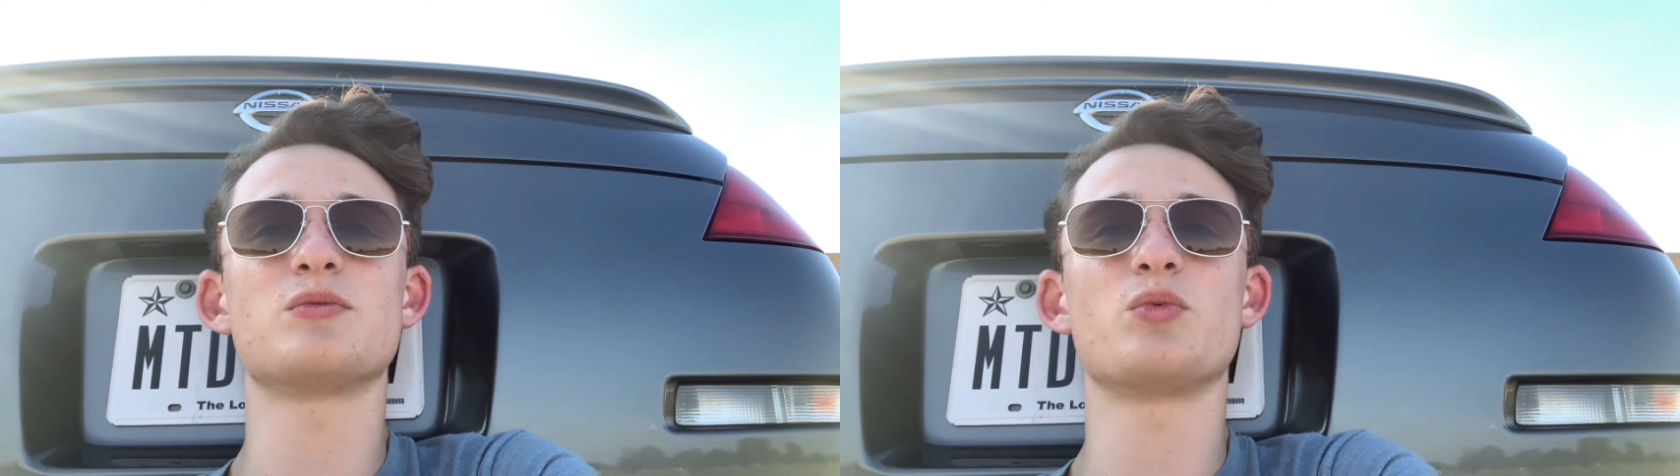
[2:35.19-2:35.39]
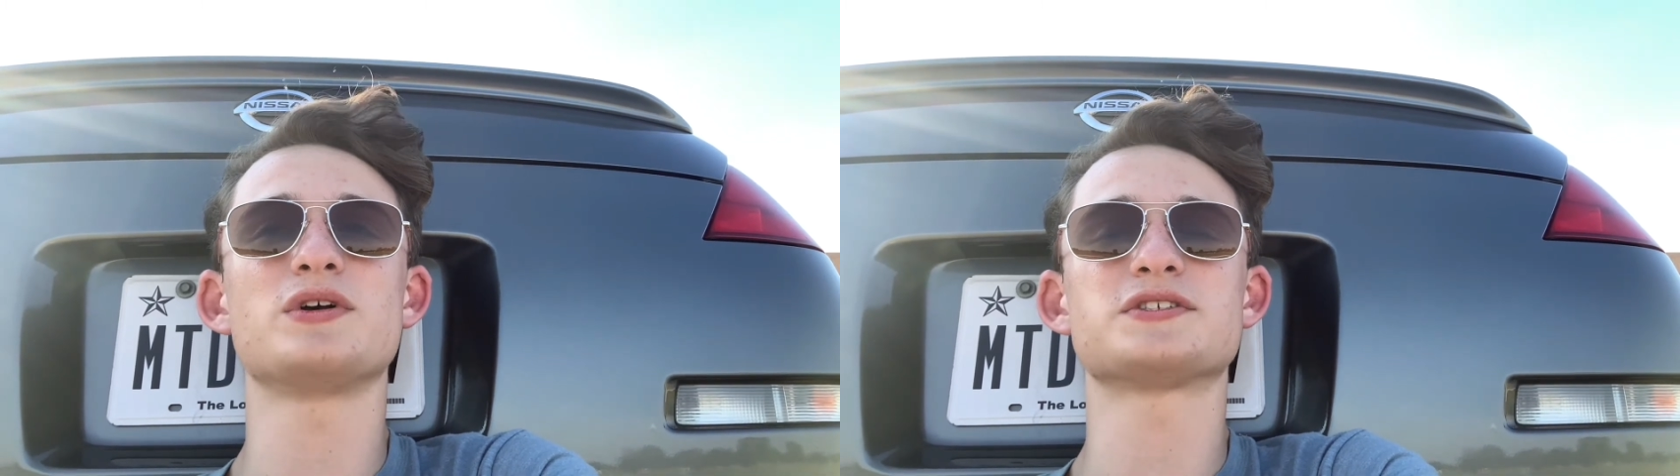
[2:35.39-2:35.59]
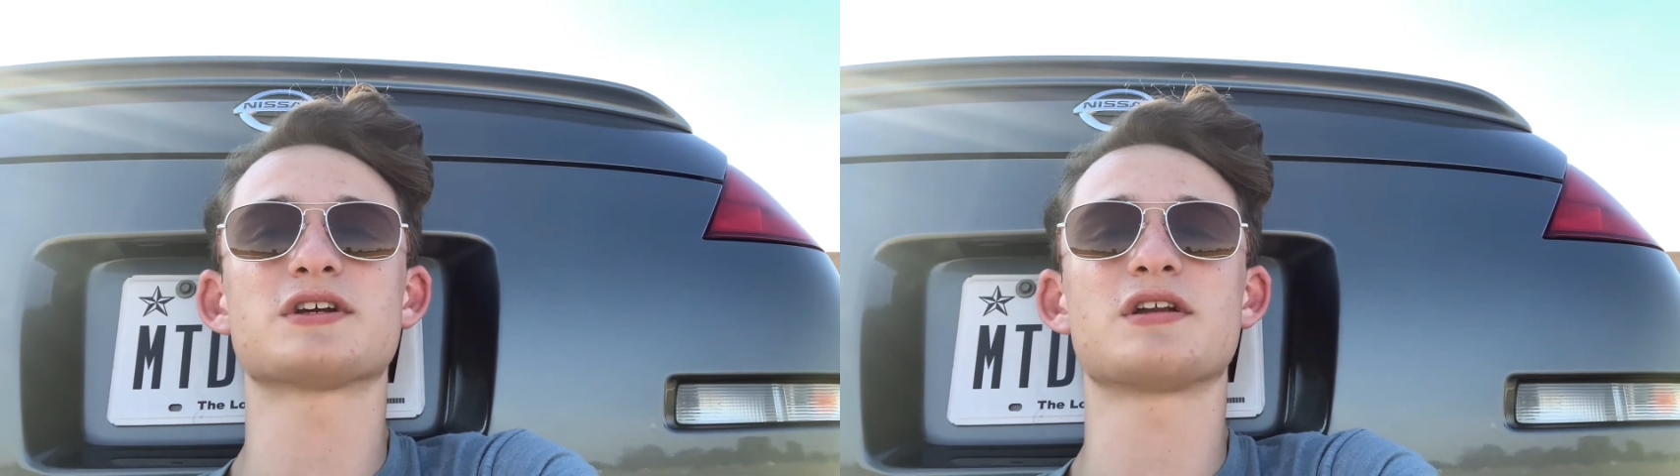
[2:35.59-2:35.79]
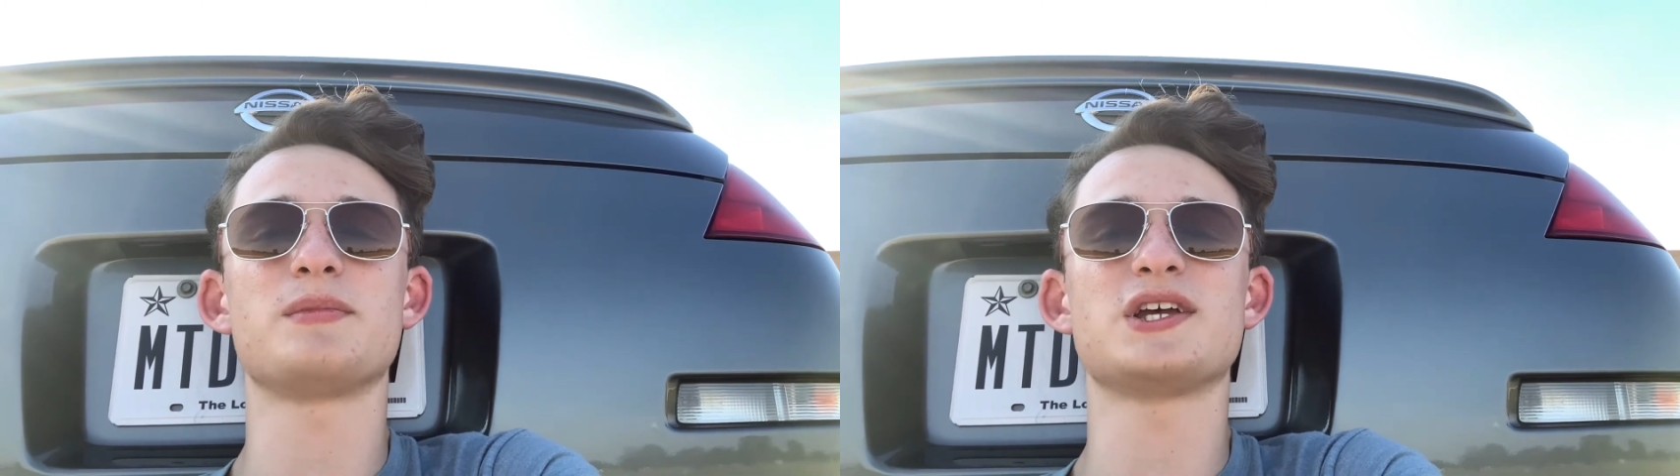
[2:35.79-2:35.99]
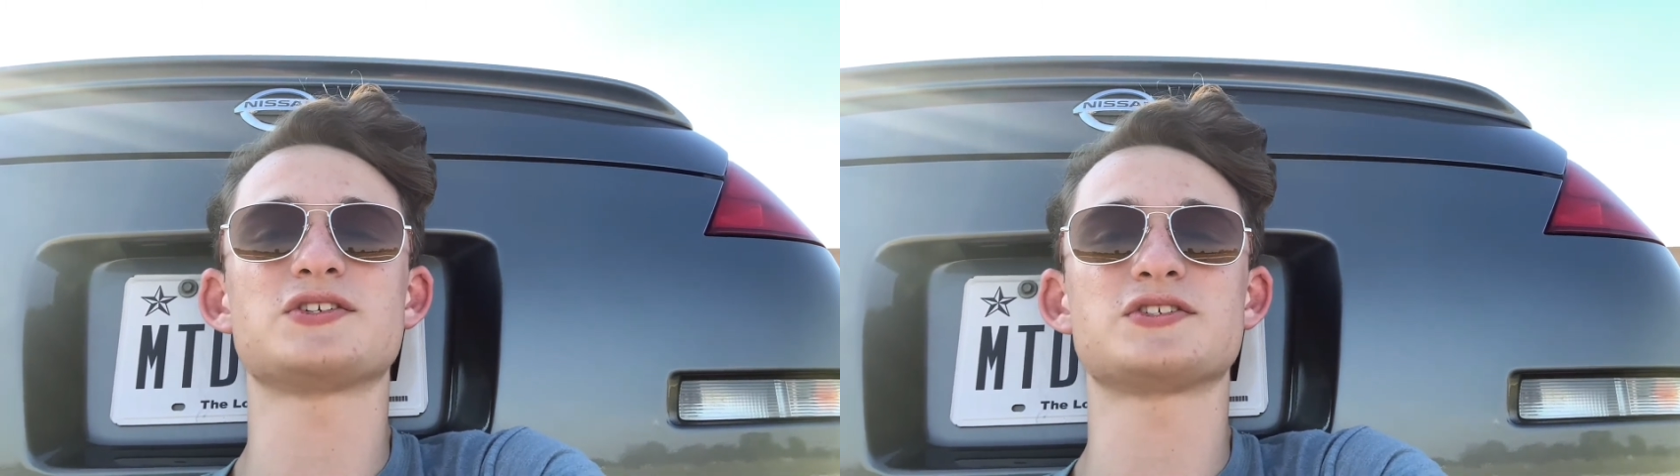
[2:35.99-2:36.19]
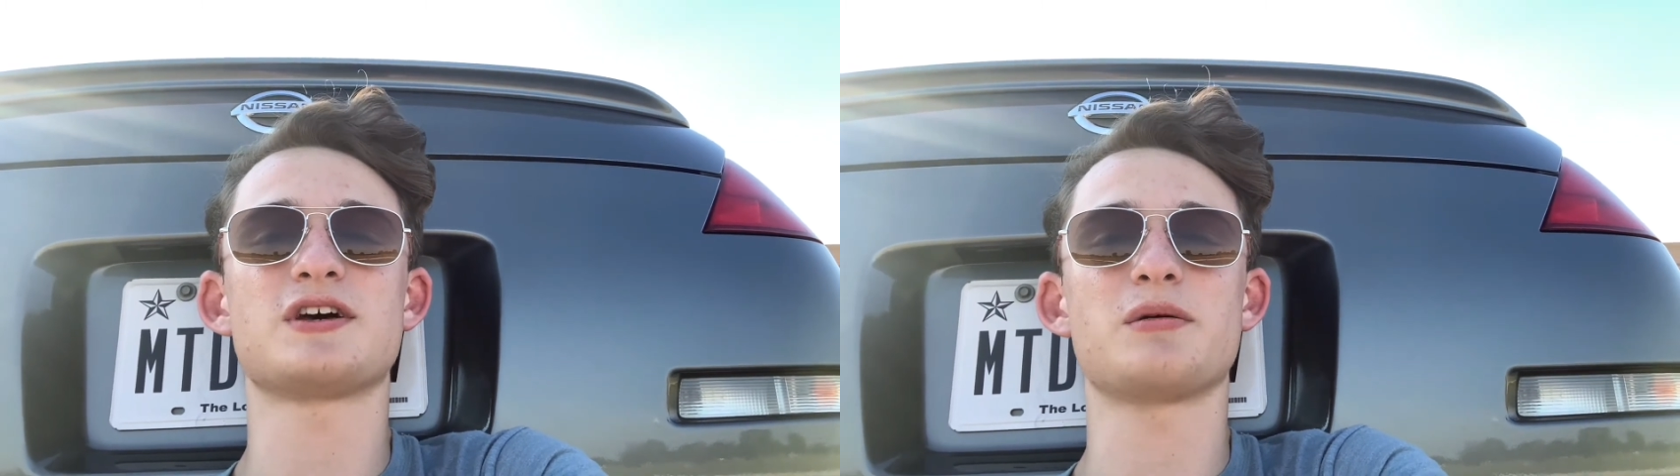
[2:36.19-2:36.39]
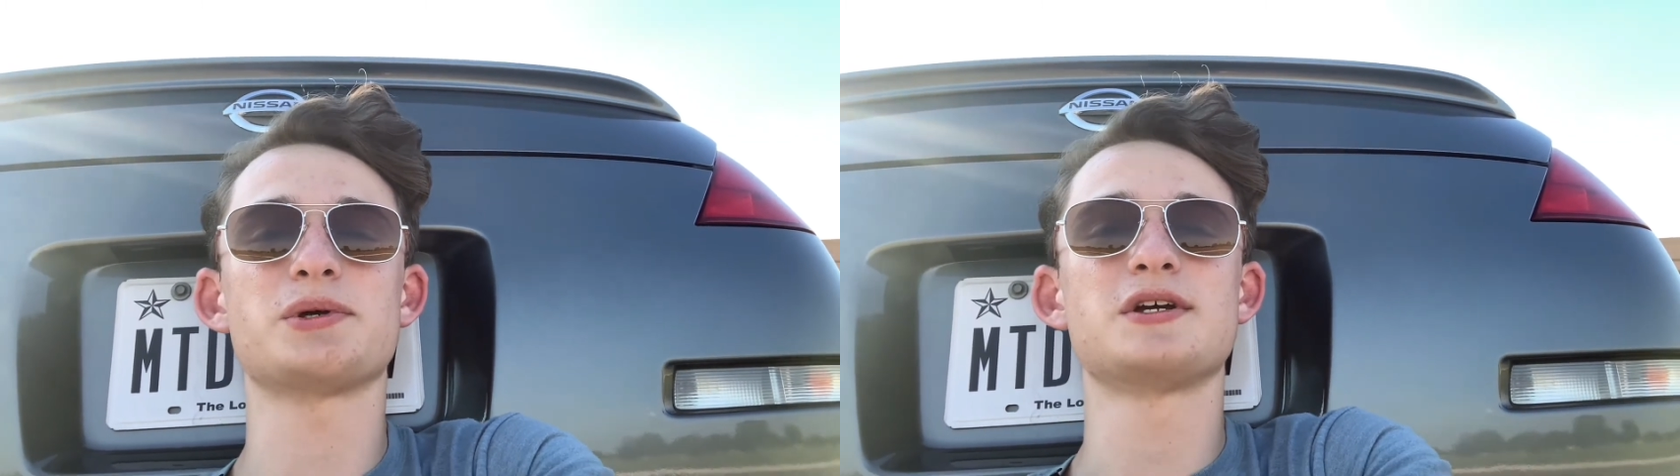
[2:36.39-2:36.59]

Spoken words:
wasn't going to mess us up.